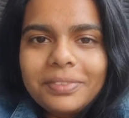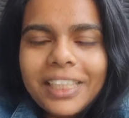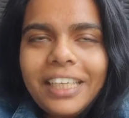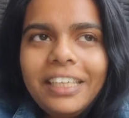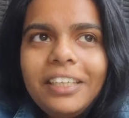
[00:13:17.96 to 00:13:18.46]

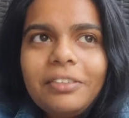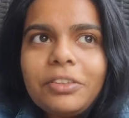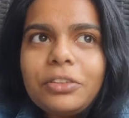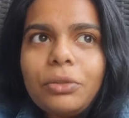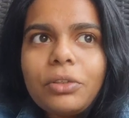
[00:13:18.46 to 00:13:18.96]
He
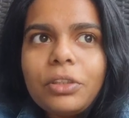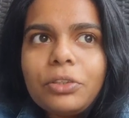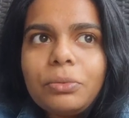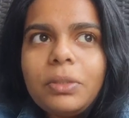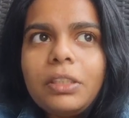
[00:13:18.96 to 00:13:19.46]
was talking
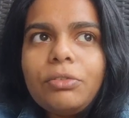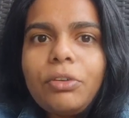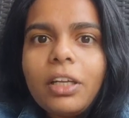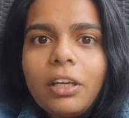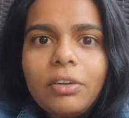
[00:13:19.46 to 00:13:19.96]
to me
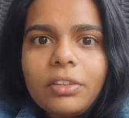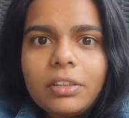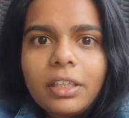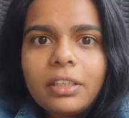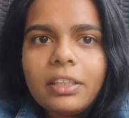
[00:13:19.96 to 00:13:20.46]
for an hour
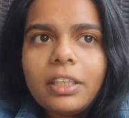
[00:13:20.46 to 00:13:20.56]
and